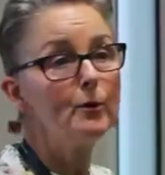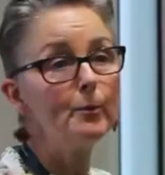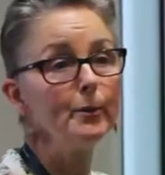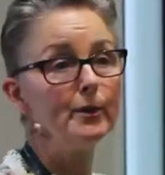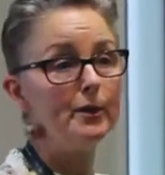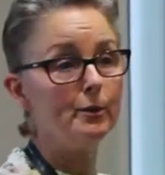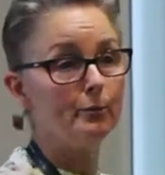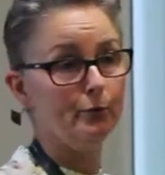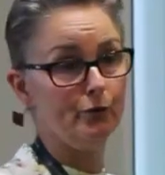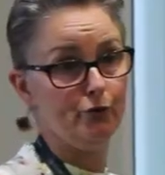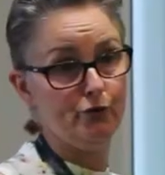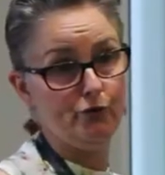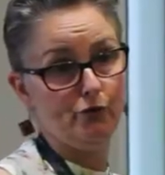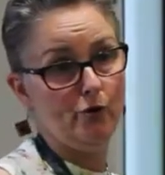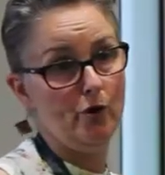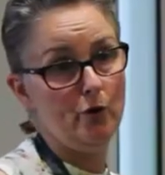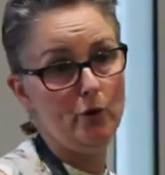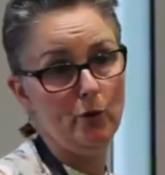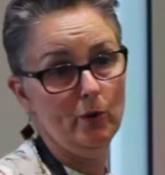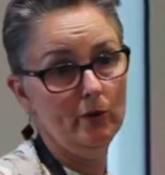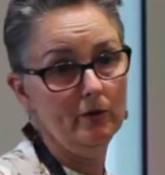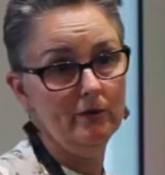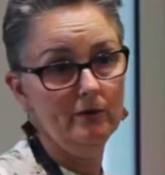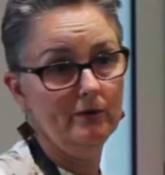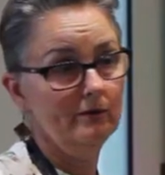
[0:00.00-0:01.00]
everybody
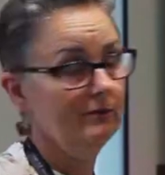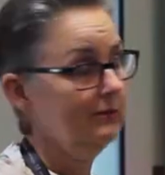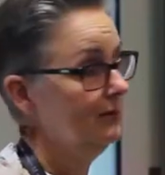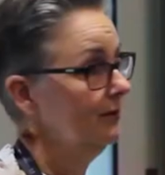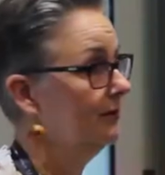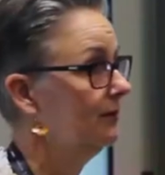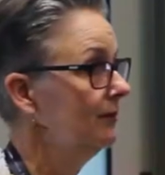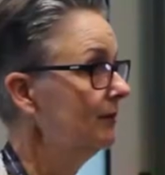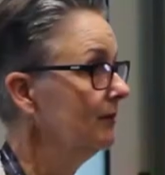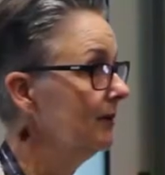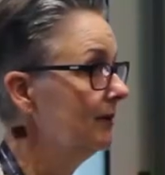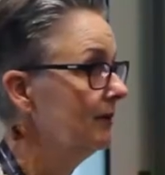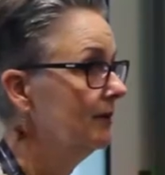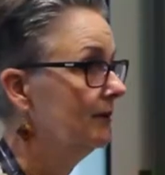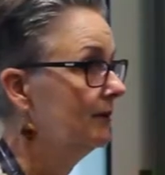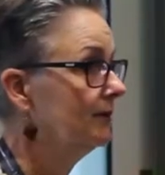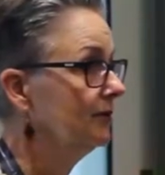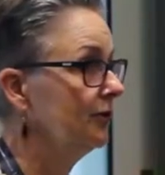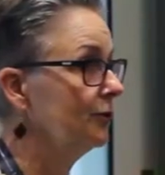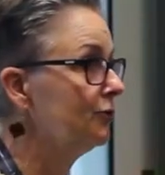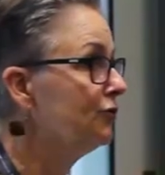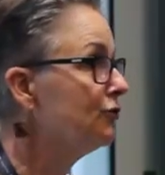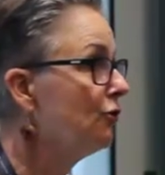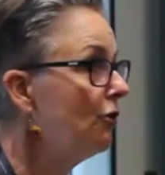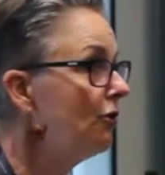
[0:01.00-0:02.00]
drew.
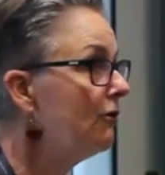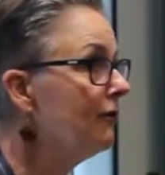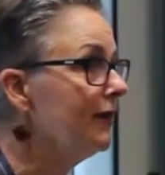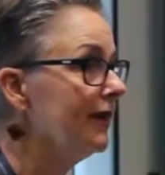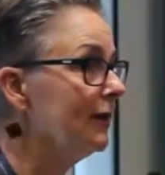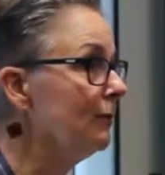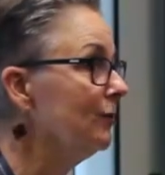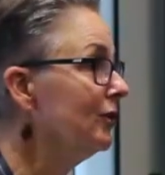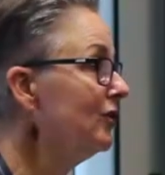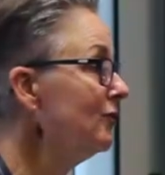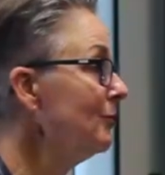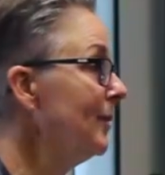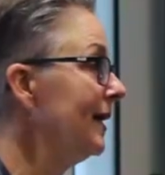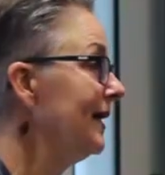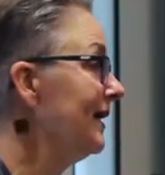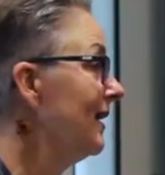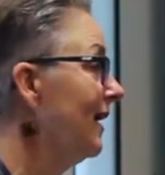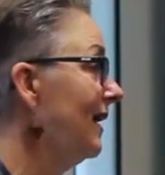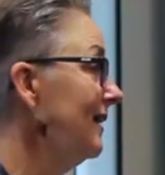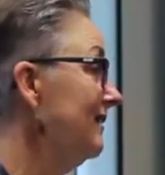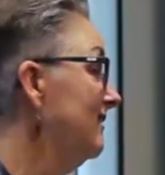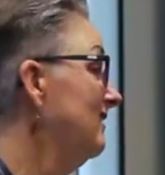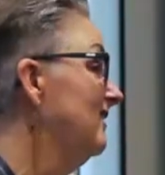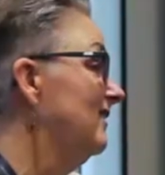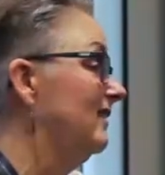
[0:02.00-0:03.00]
So drawing would have been
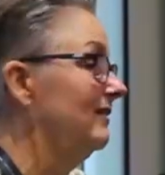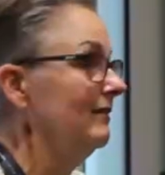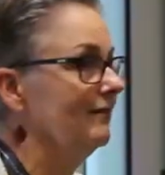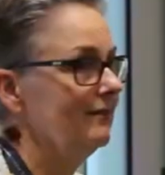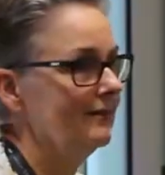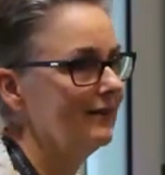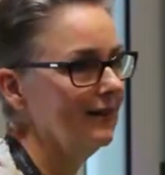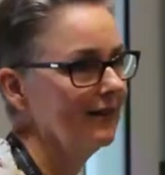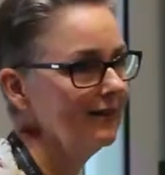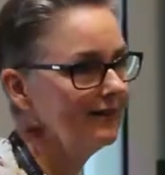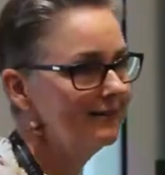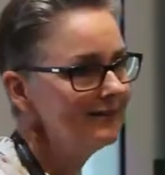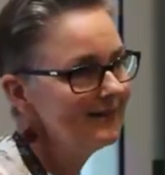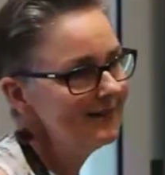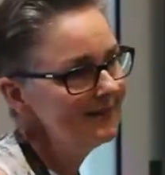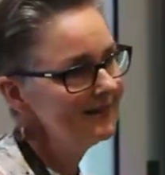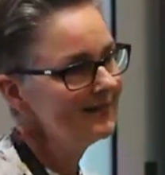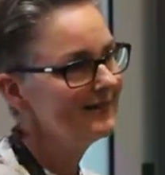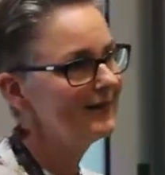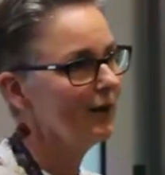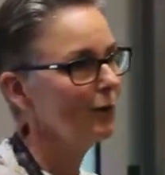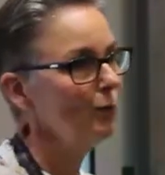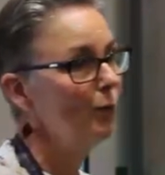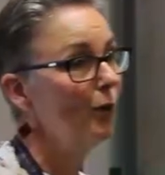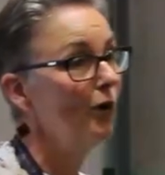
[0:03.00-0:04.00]
like, eh, you know,
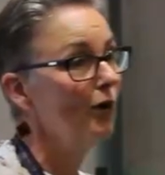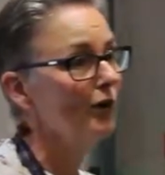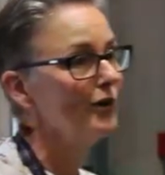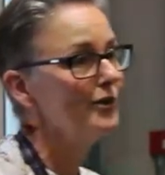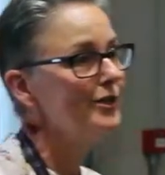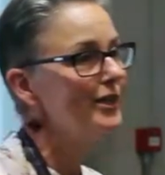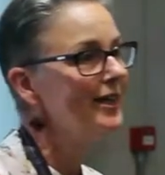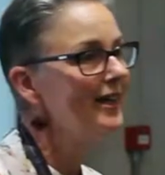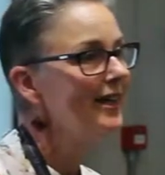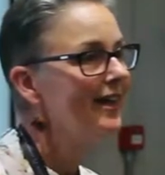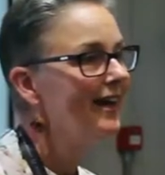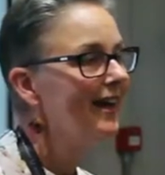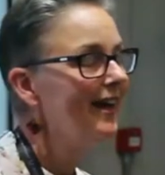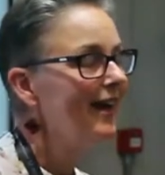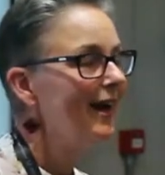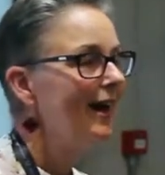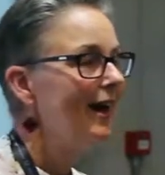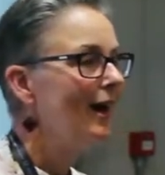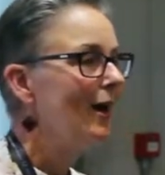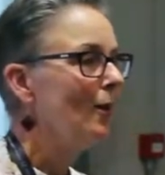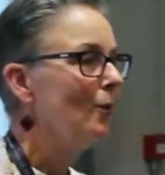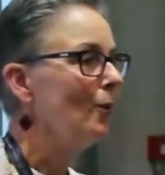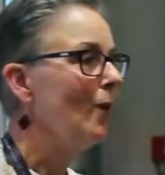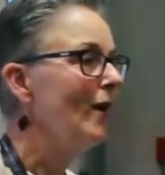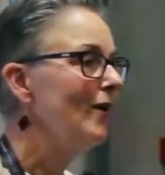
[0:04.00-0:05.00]
so what?
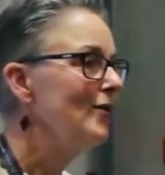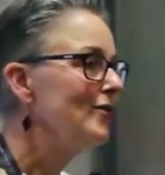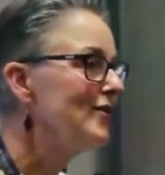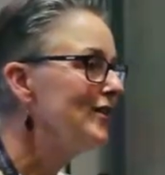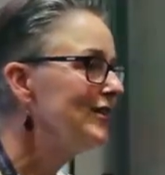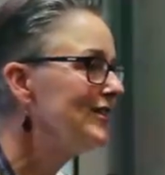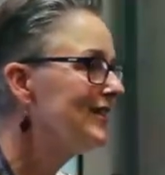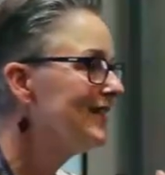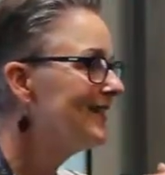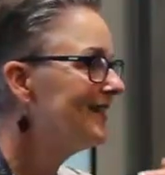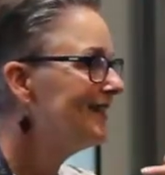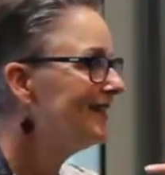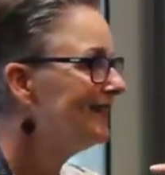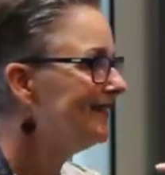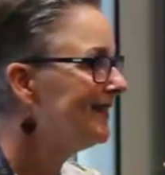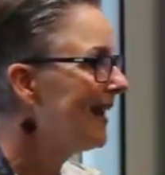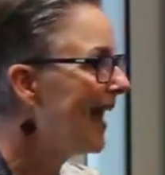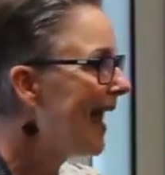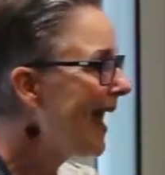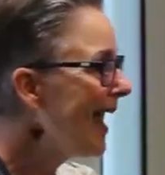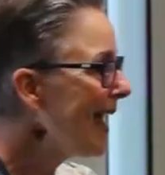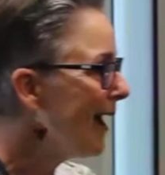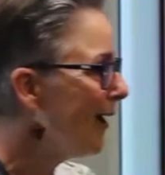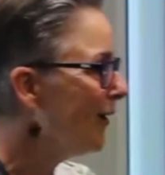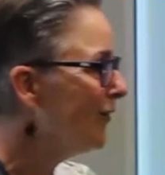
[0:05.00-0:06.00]
Whereas
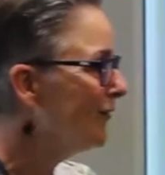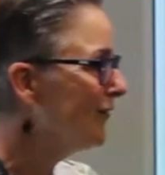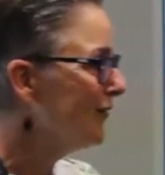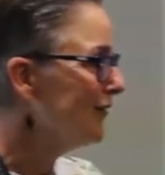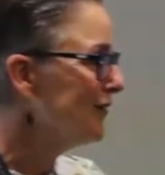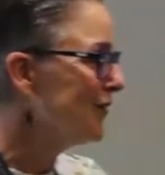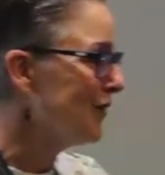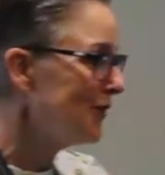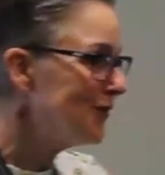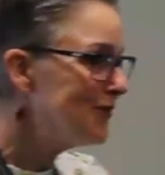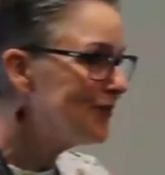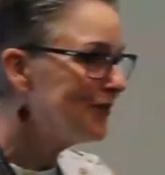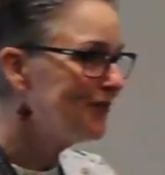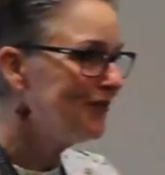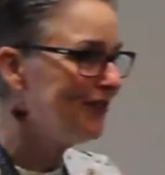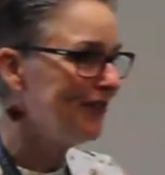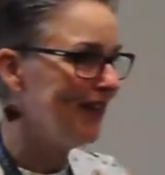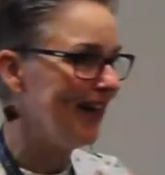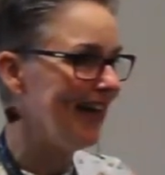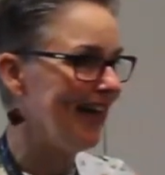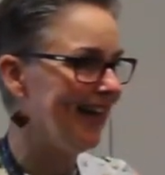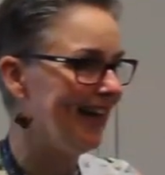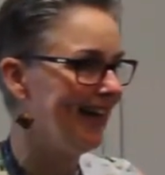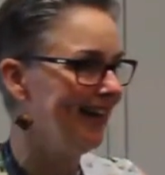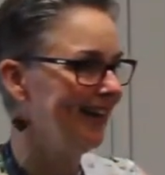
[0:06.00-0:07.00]
now,
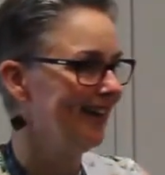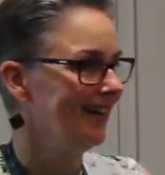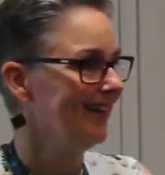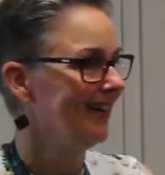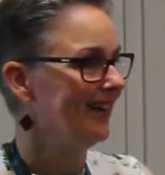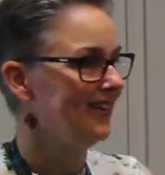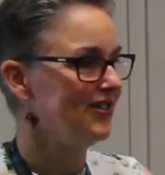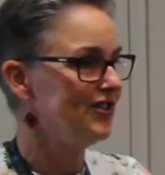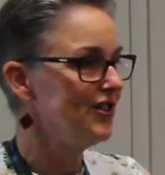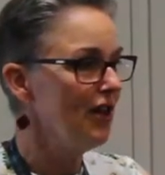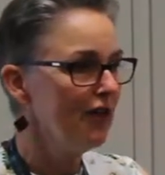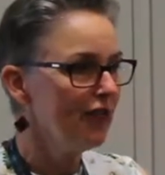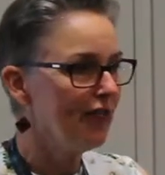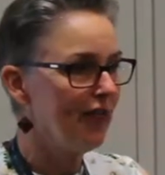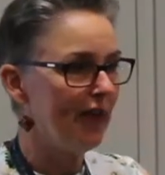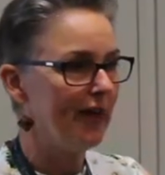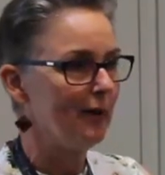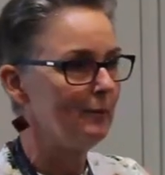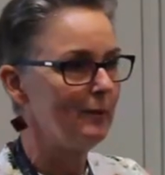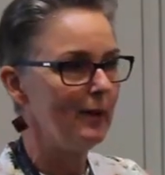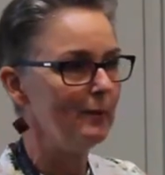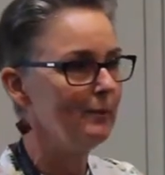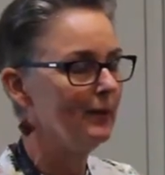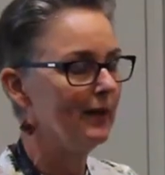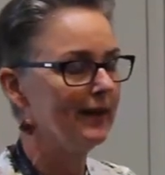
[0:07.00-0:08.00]
photography is
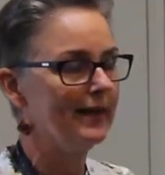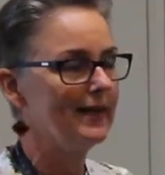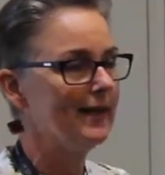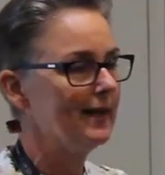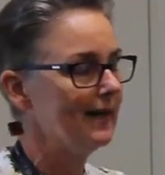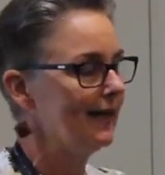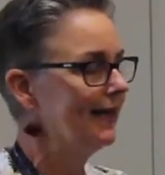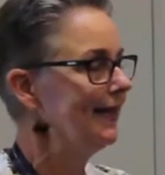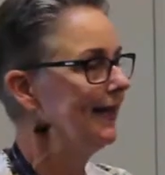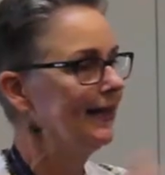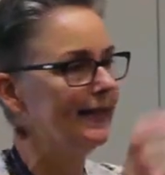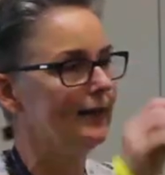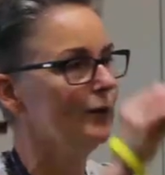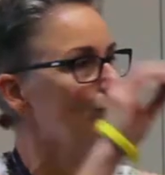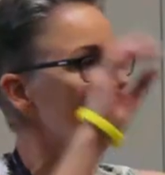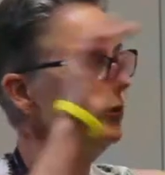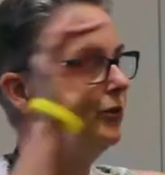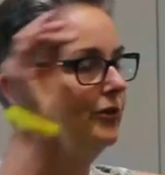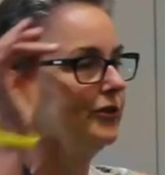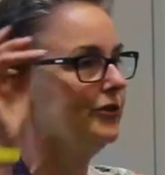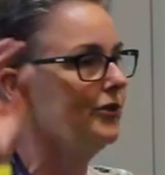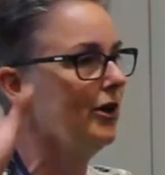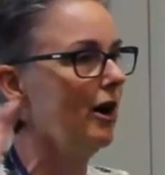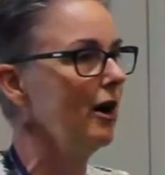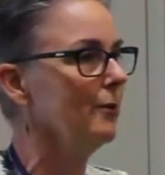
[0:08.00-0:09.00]
nothing. People are clicking
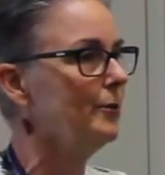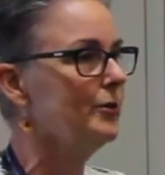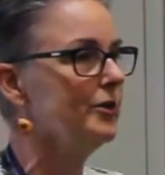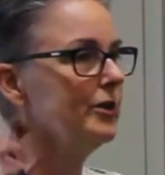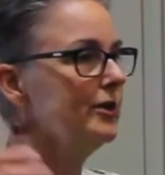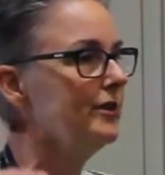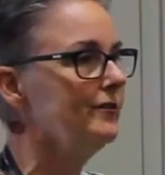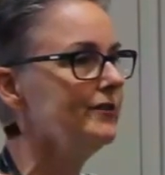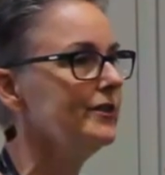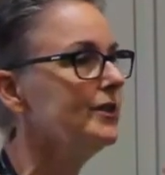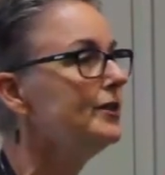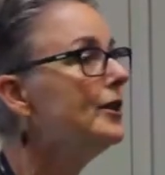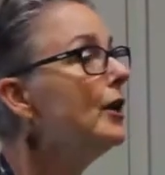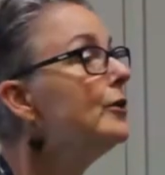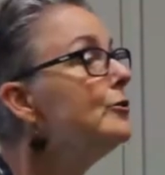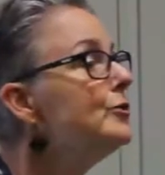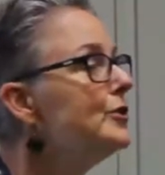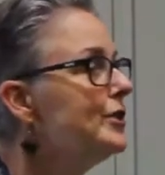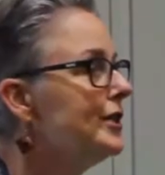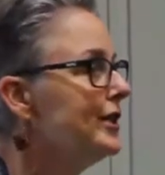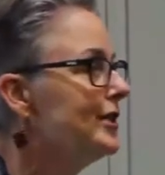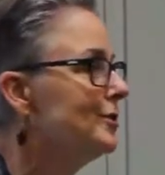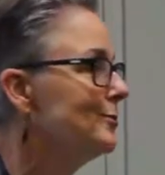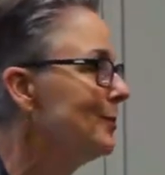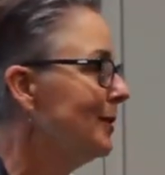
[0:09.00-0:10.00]
all the time. You don't even
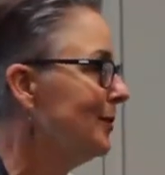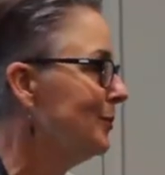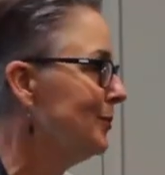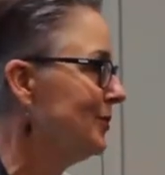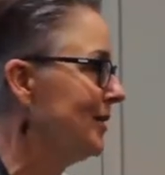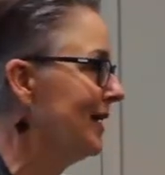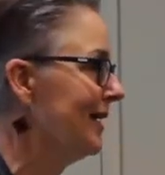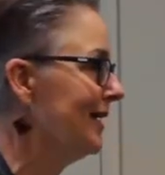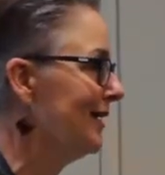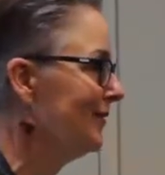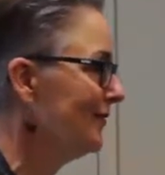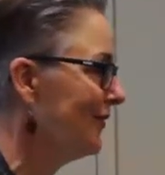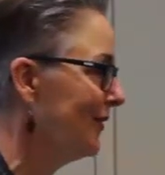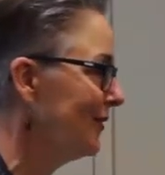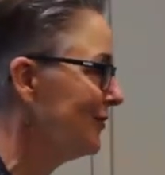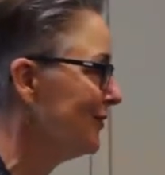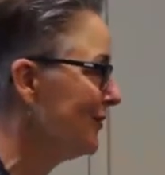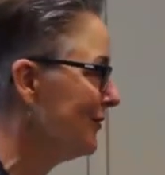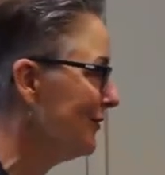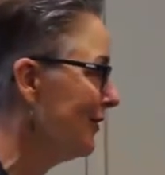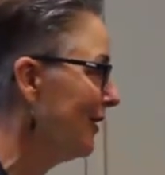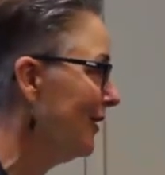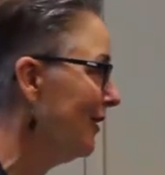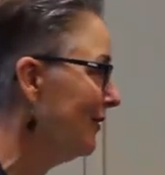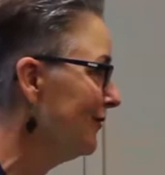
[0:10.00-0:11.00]
notice people taking
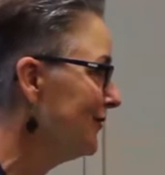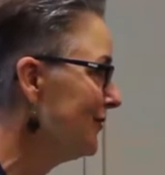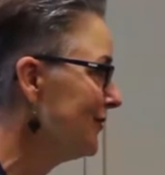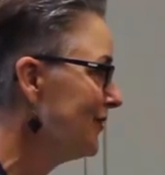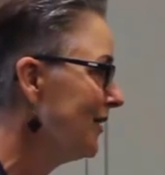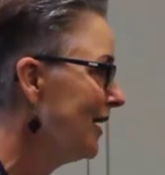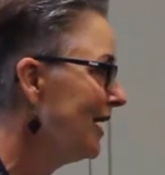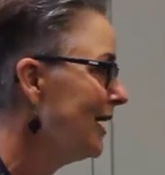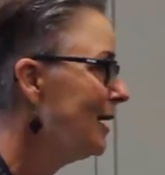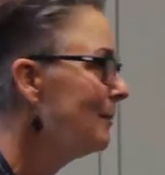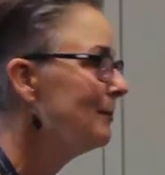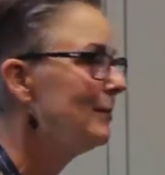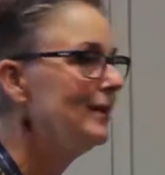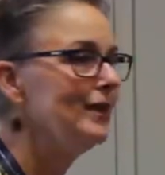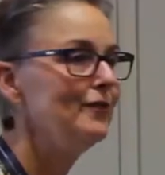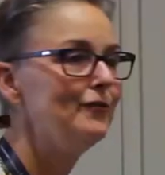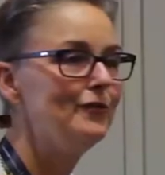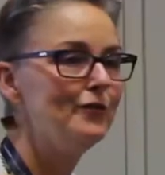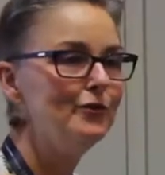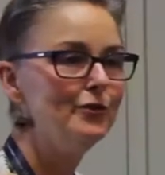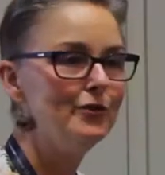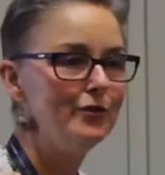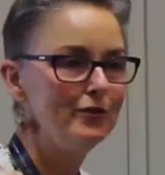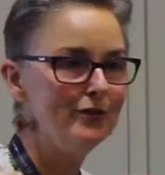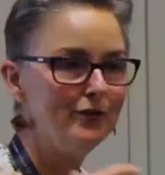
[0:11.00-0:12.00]
photographs. But
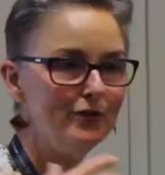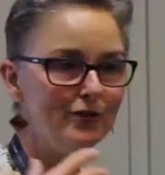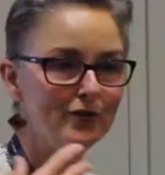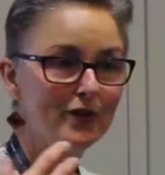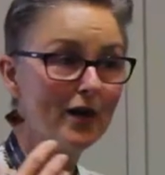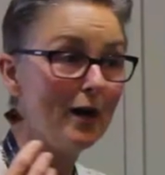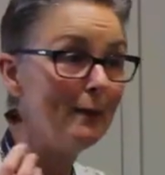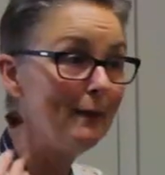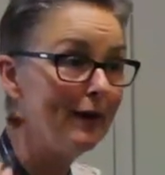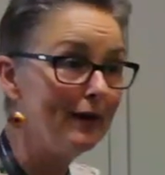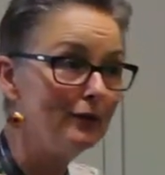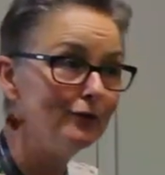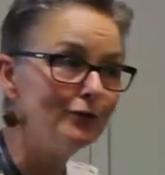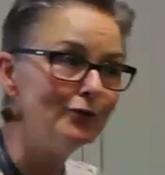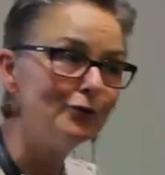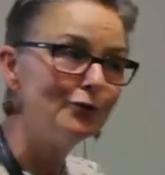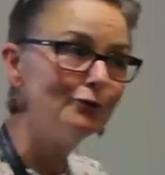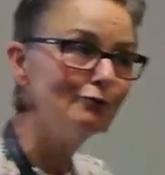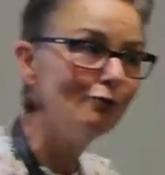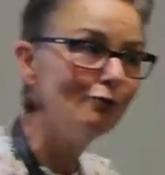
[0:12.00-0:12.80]
if you, do, if you come out and